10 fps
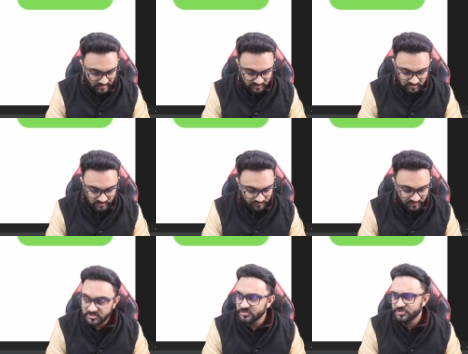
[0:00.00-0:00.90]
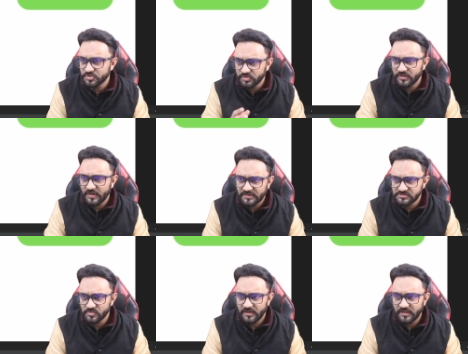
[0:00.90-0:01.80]
So let me actually show you that as
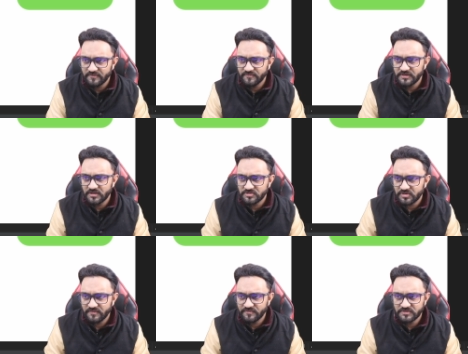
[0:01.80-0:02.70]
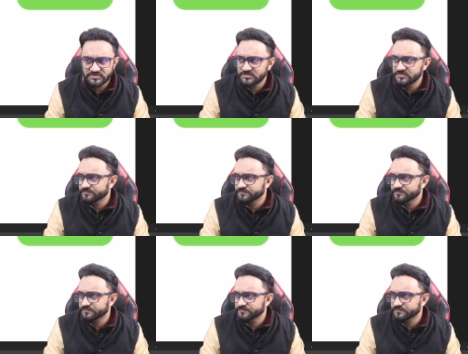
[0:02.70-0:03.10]
well. NVIDIA drivers.